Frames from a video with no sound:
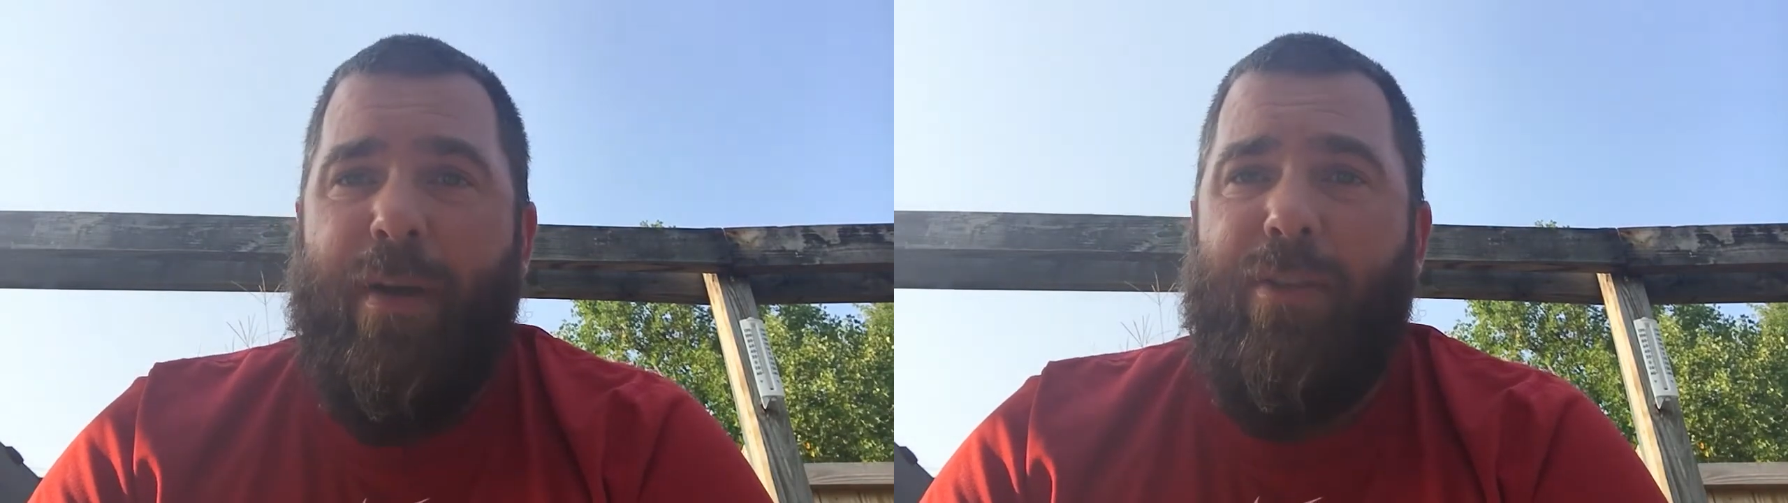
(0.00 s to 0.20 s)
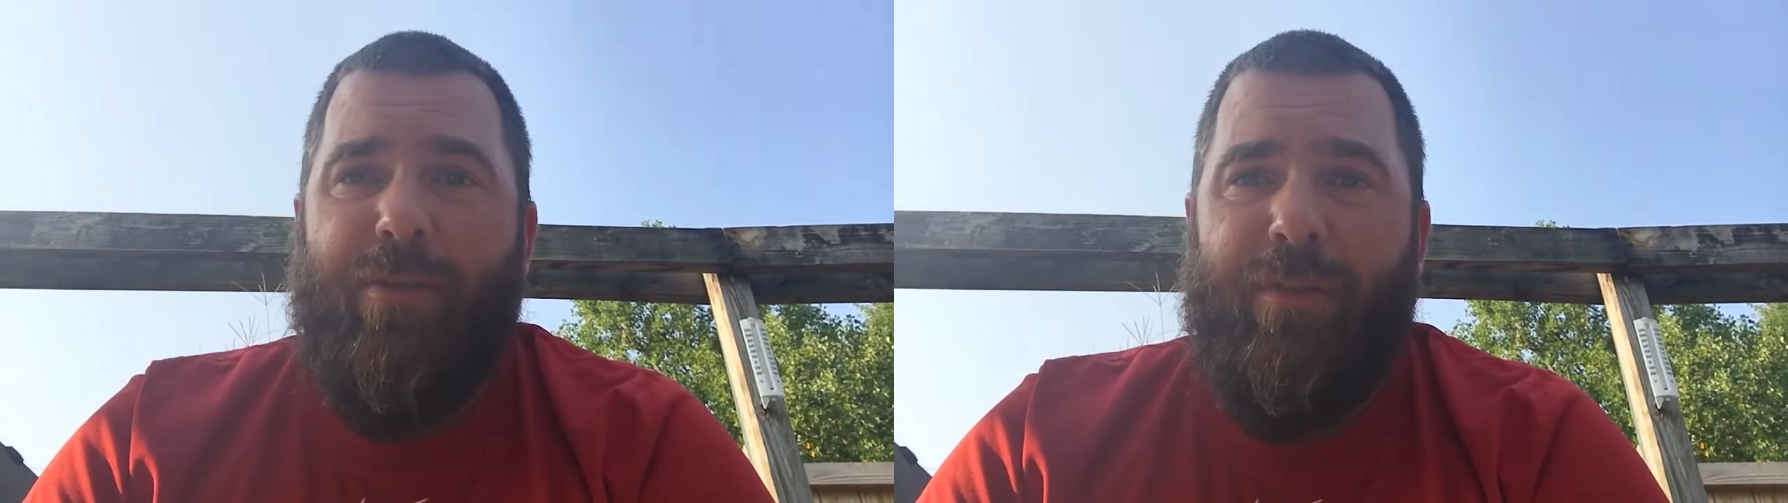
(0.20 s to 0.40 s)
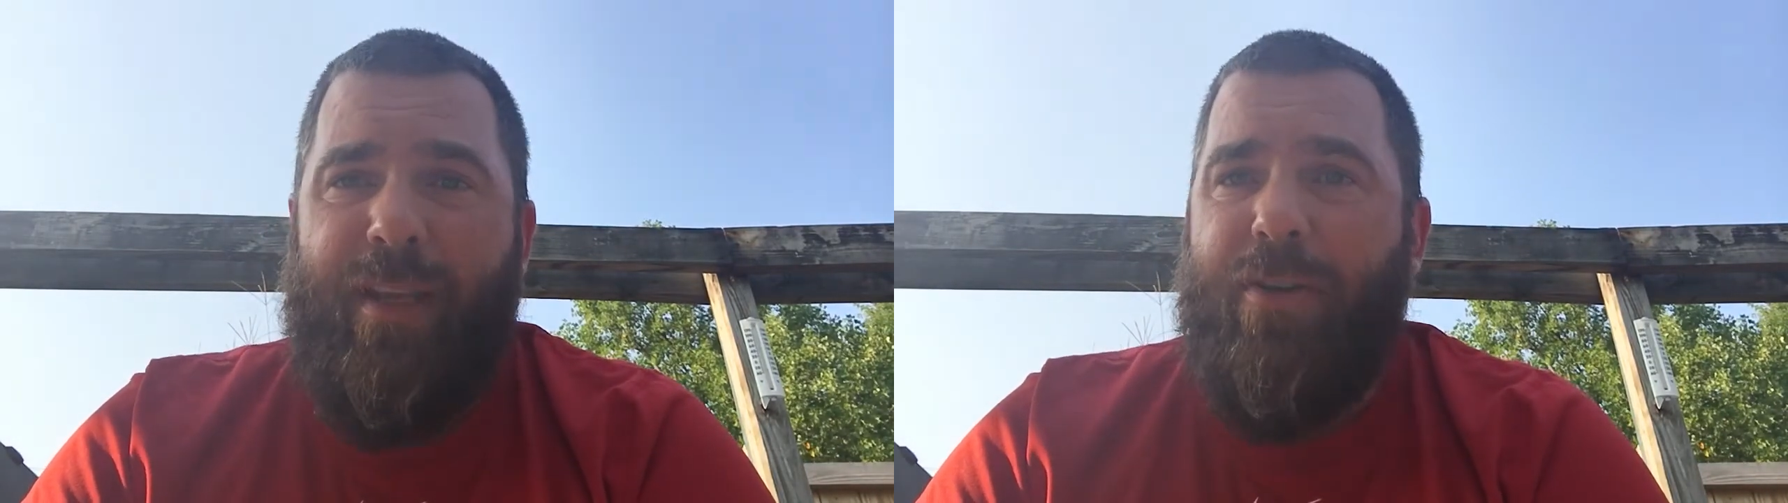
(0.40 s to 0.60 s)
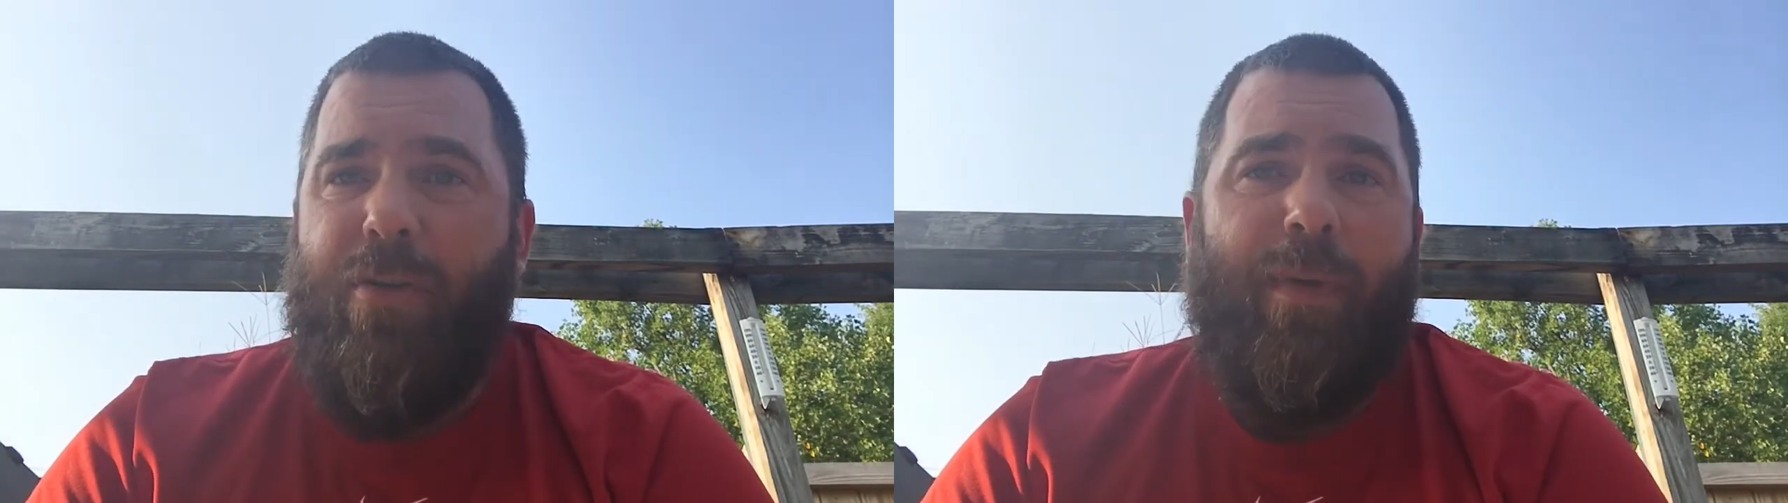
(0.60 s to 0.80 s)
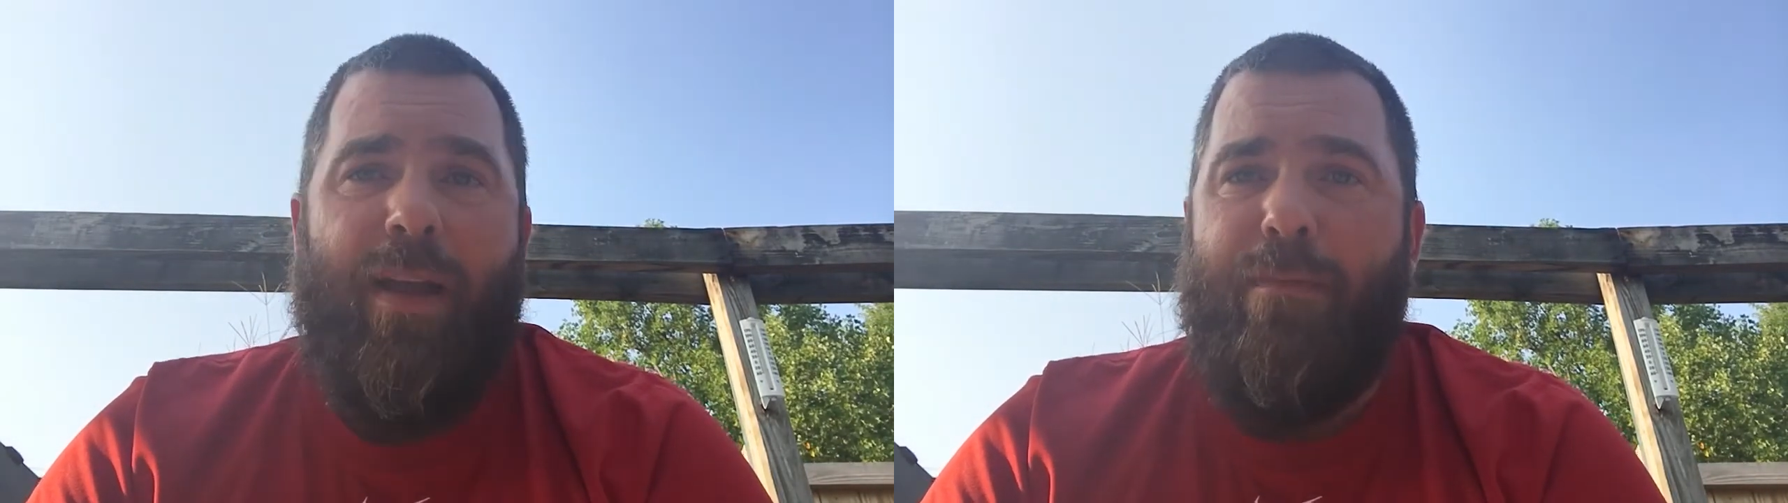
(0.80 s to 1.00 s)
by their
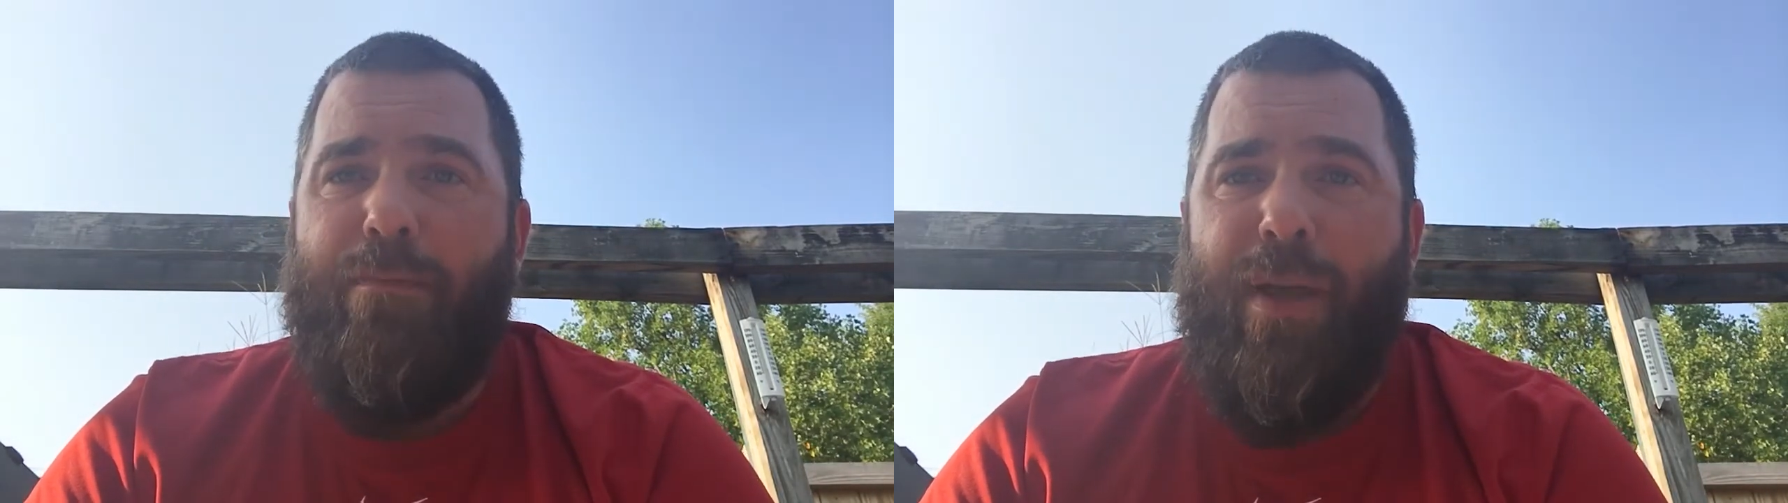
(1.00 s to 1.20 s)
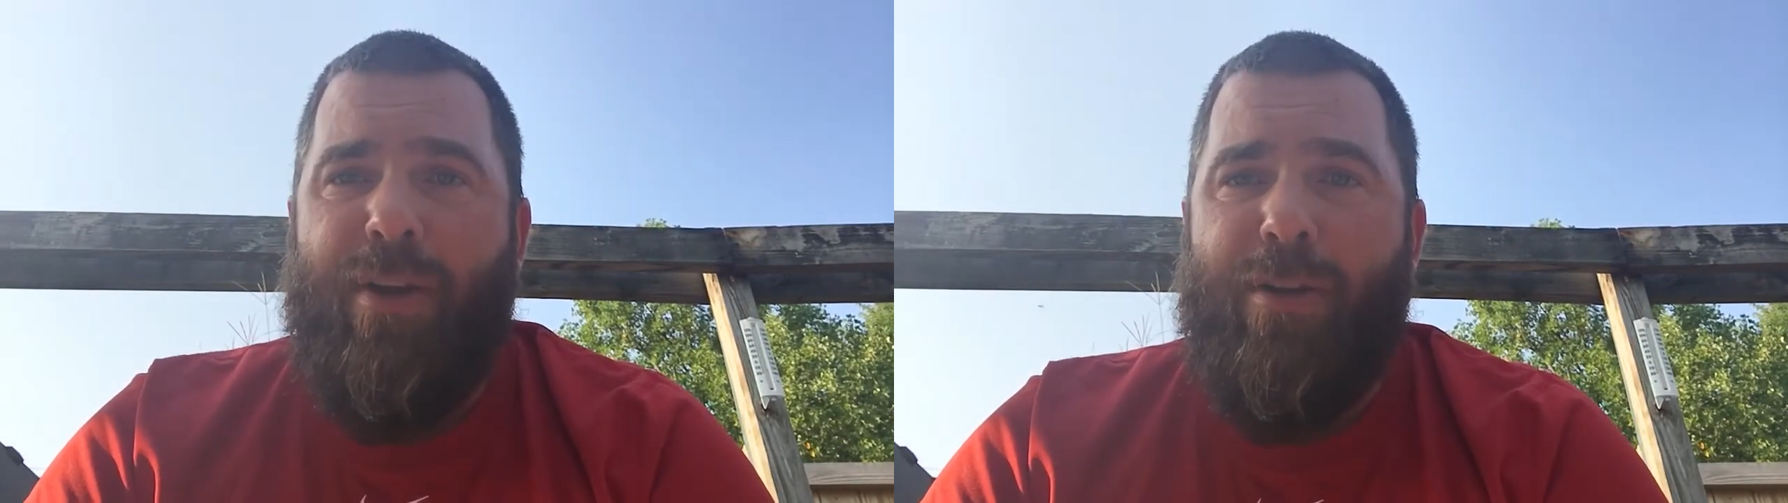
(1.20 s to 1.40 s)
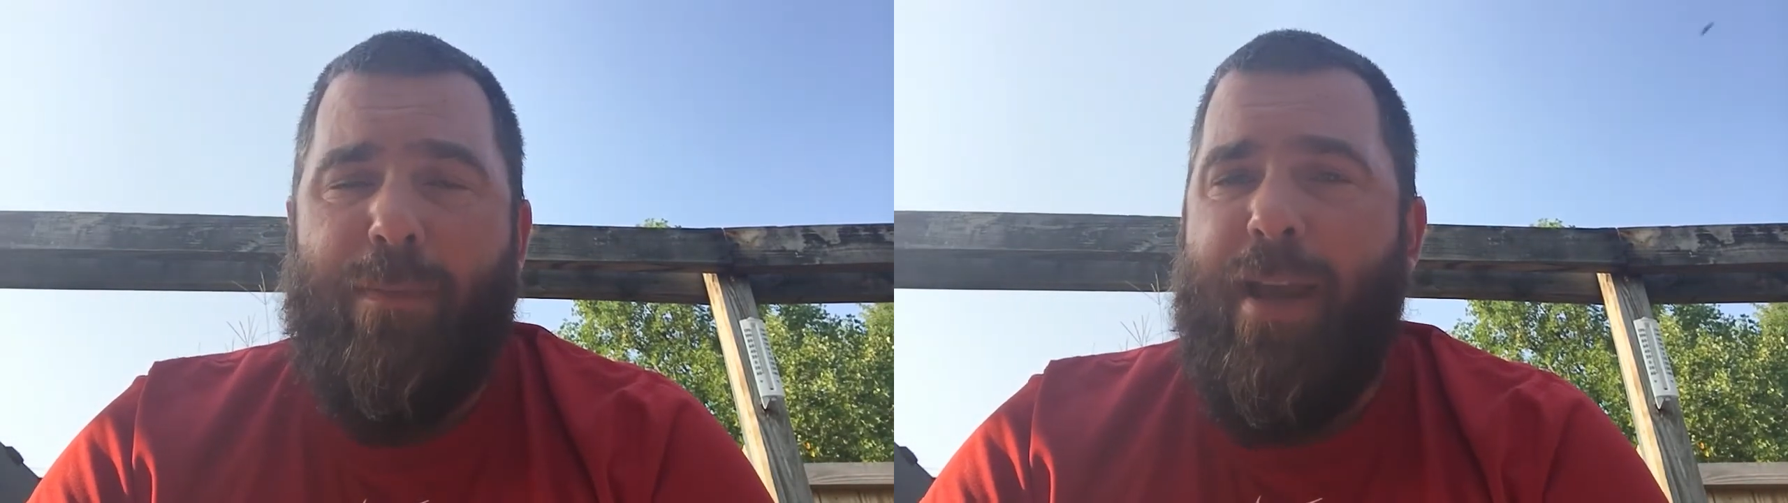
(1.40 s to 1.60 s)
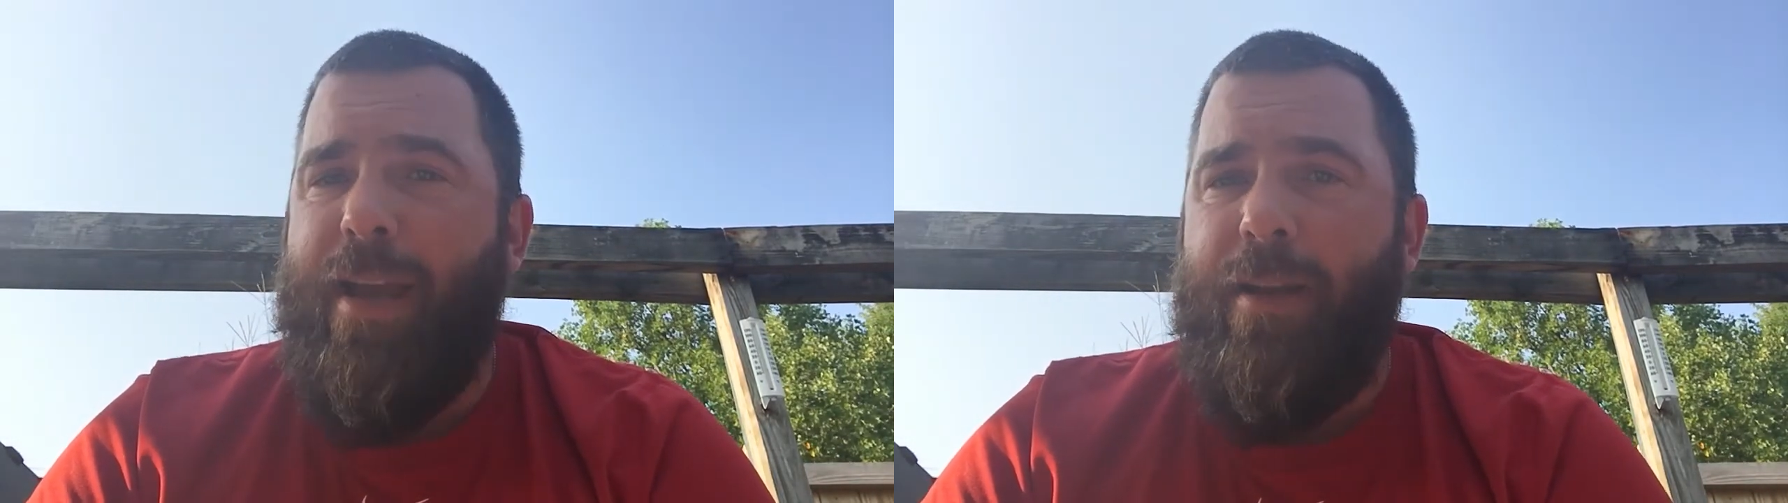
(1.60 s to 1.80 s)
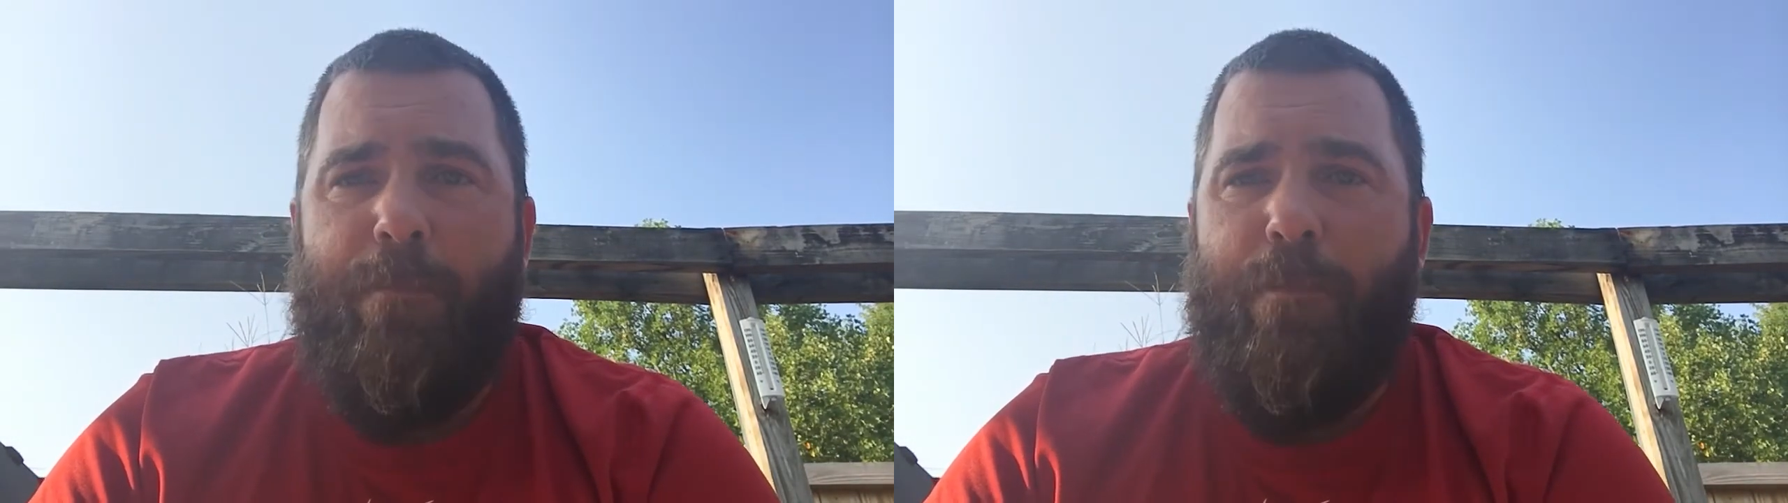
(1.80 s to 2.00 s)
leader, by, by their
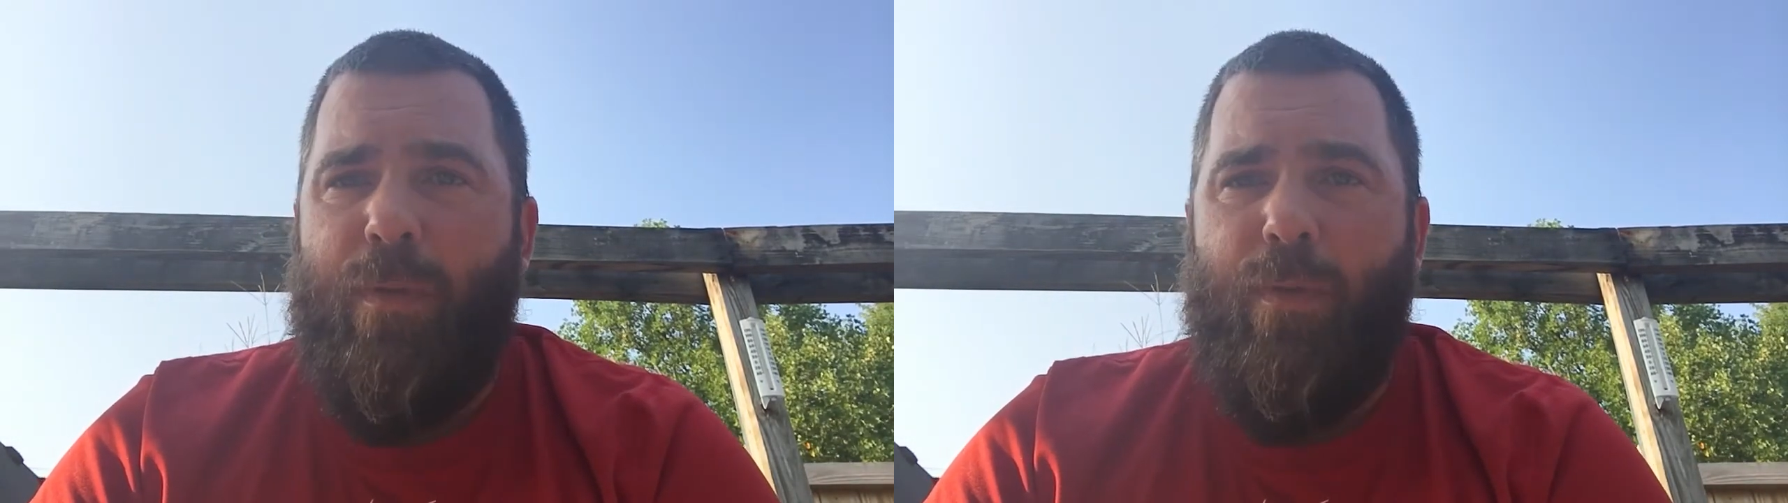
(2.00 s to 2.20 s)
companion,